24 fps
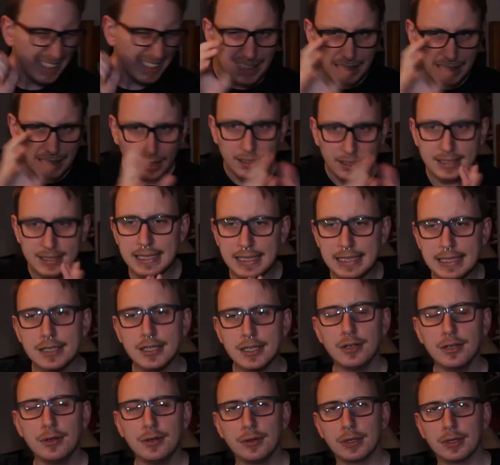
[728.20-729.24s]
I see
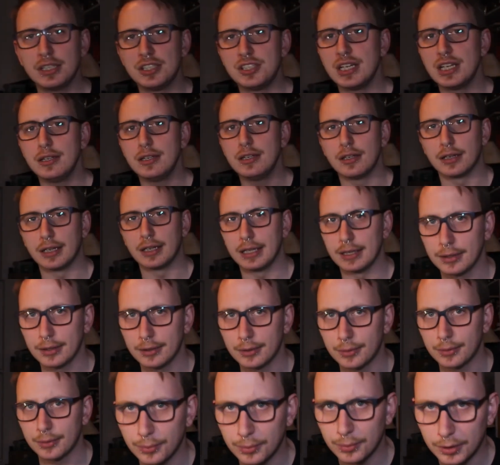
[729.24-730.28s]
no agenda here
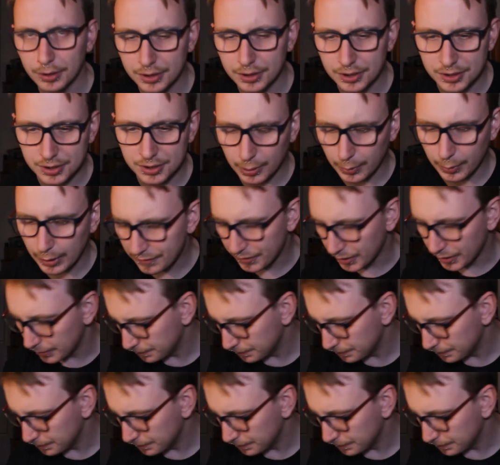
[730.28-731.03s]
whatsoever.